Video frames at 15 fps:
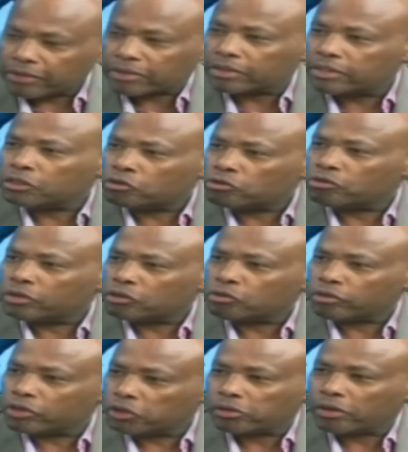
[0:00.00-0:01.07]
the first thing to do is
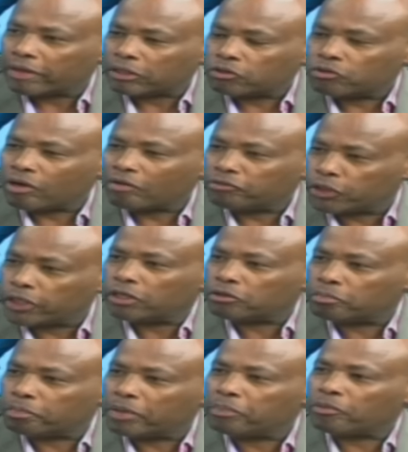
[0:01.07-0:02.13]
to ensure that you have
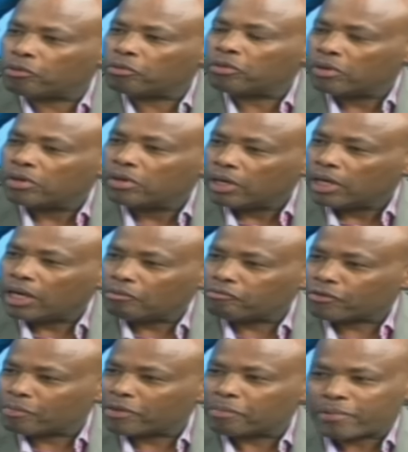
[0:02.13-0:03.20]
jailed people uh,
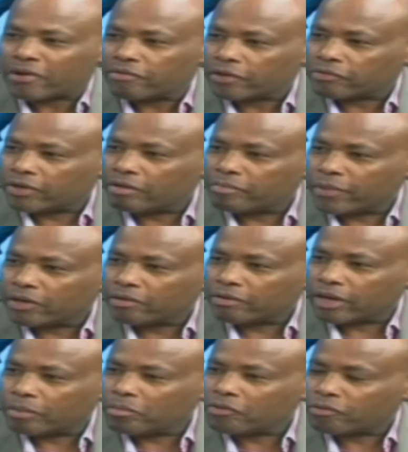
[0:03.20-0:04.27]
from the previous
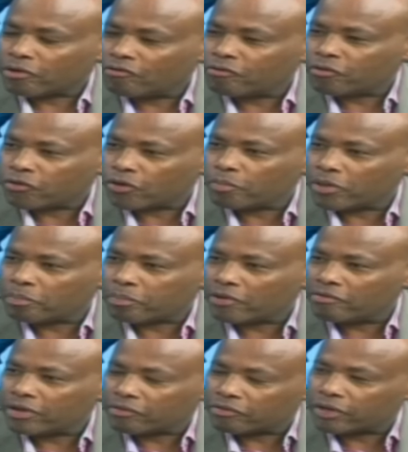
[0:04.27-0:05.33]
government, I mean from, from the
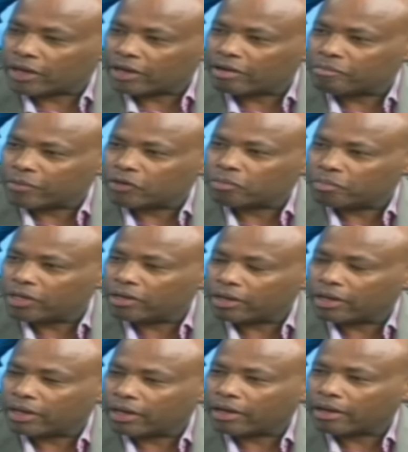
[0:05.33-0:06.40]
previous uh, government,
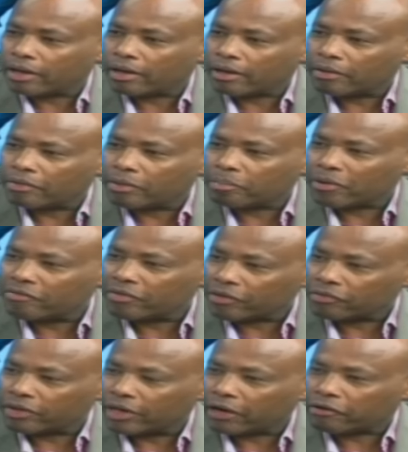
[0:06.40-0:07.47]
meaning uh, uh, uh the
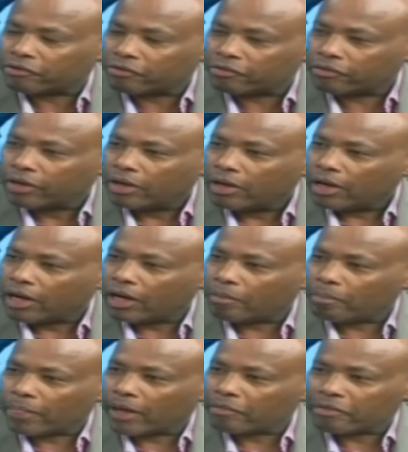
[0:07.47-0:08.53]
previous elections,
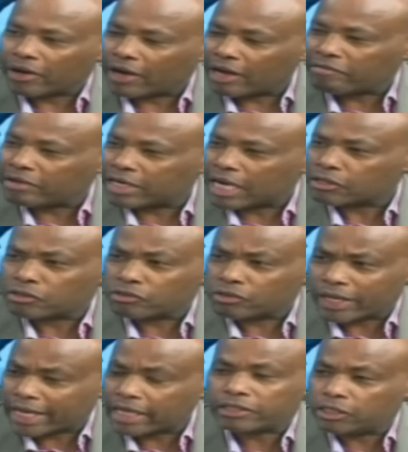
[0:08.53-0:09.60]
um, uh, the
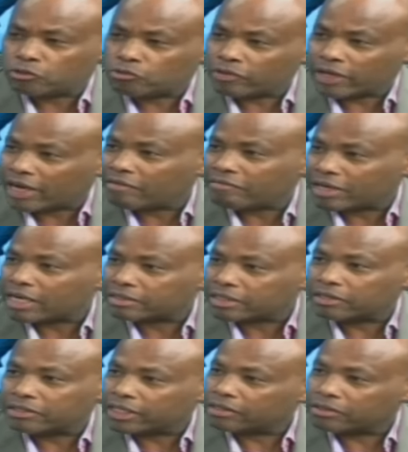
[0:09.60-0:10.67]
governors, get into the
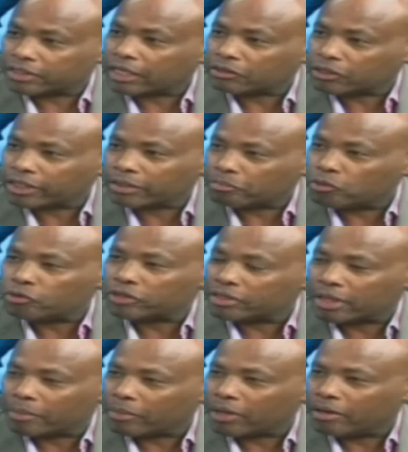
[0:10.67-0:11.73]
governors and just start
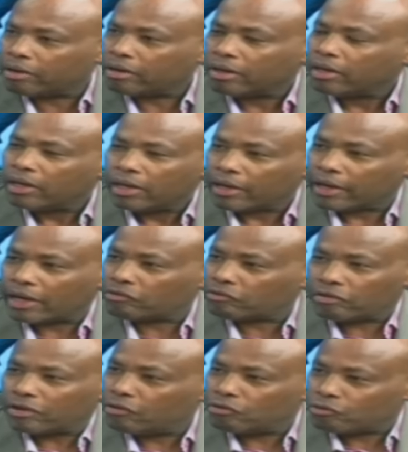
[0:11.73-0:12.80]
putting them in,
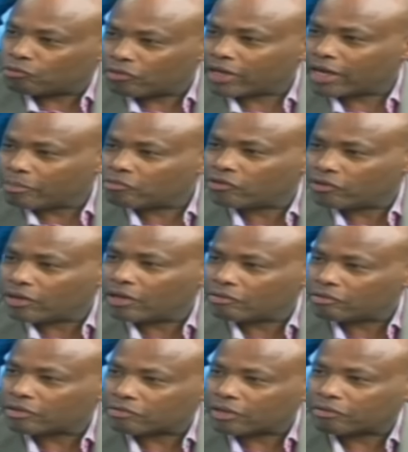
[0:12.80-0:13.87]
get into the
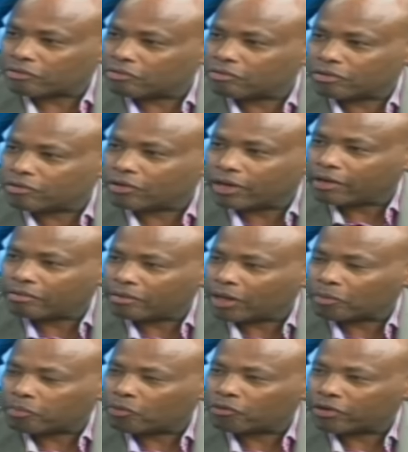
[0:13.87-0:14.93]
MCAs, start dealing,
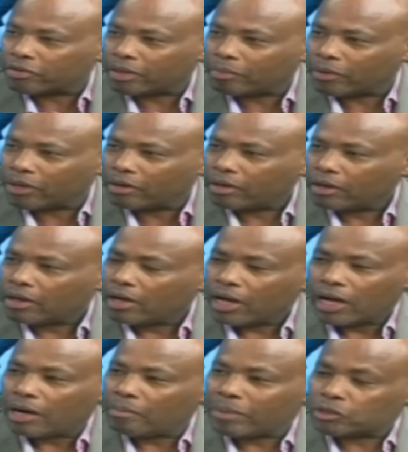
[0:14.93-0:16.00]
putting them in.
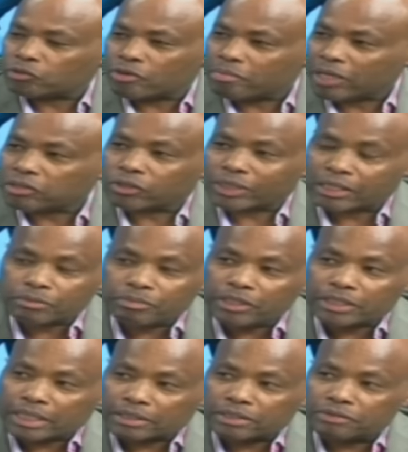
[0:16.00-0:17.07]
Um, but we must
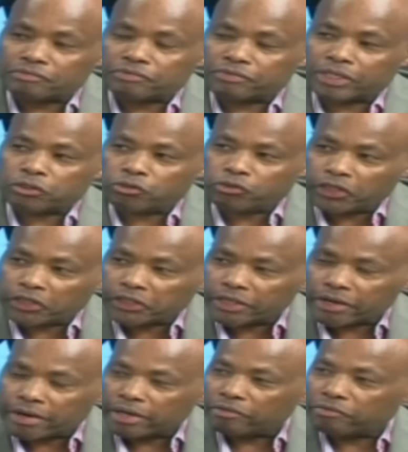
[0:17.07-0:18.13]
admit that if the
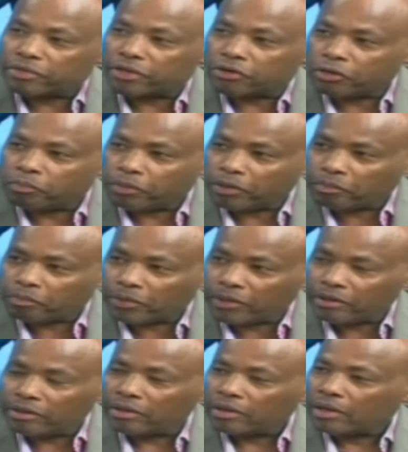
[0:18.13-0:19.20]
judiciary, if the
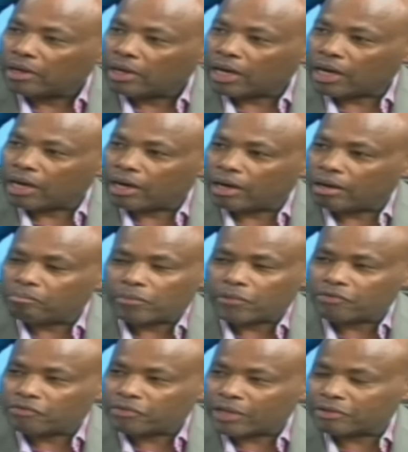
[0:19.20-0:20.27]
DPP, um,
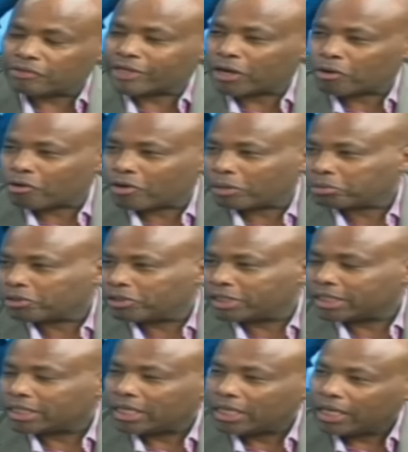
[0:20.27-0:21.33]
if the
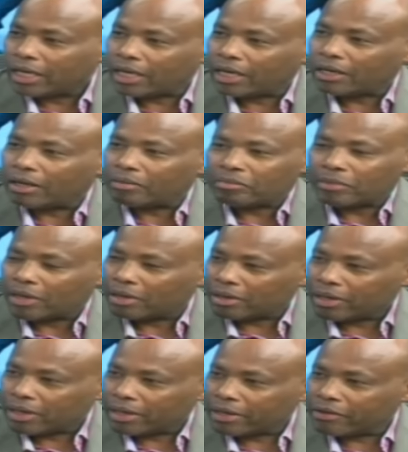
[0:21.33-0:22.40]
anti-corruption
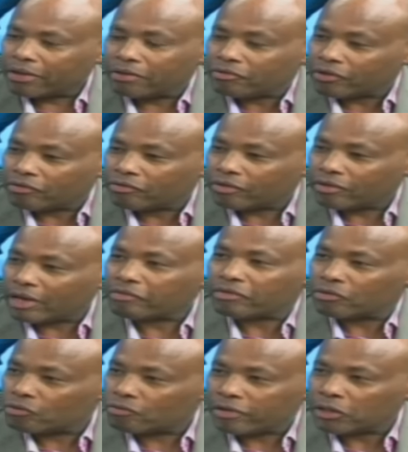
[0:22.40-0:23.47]
agency
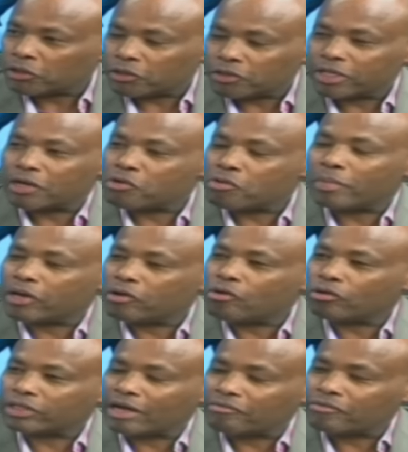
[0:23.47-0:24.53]
doesn't function, then you may
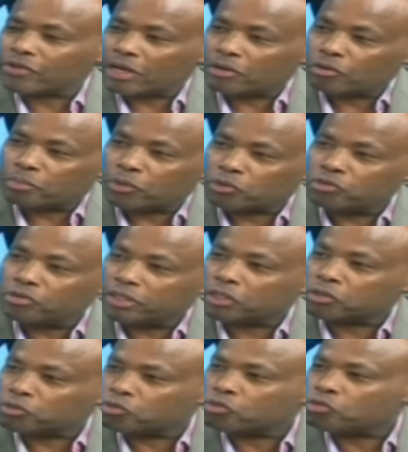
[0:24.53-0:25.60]
not have an
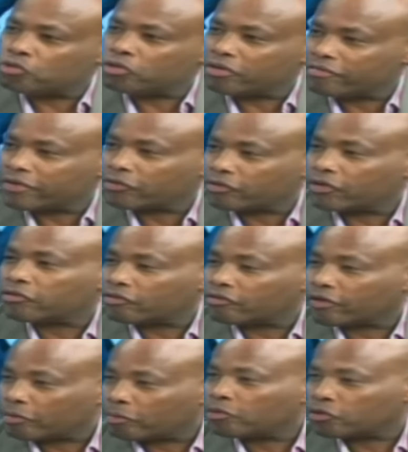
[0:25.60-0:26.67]
opportunity to do good
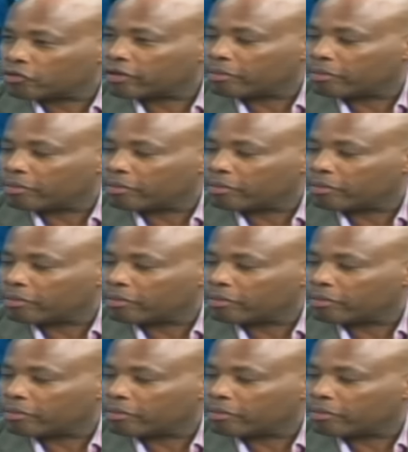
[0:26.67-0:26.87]
investigations is,